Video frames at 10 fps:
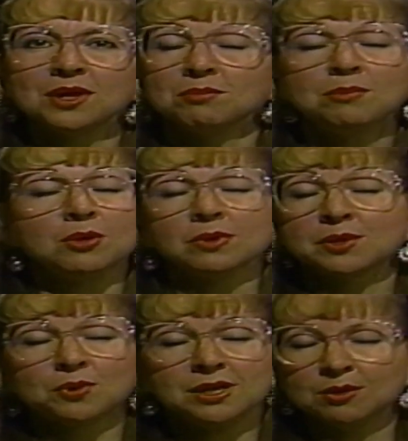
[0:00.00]
and maybe it was the
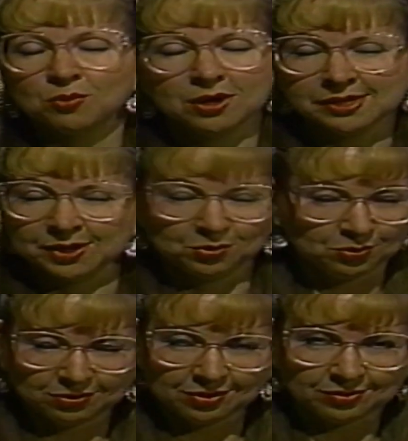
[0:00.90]
rain that brought us out,
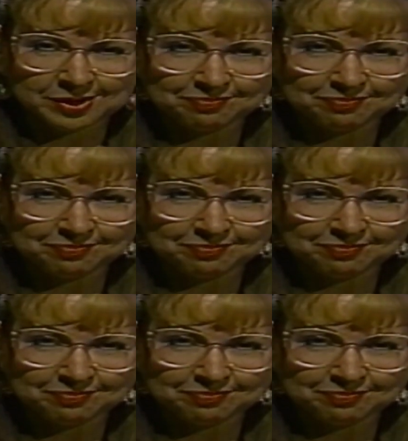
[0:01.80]
who knows.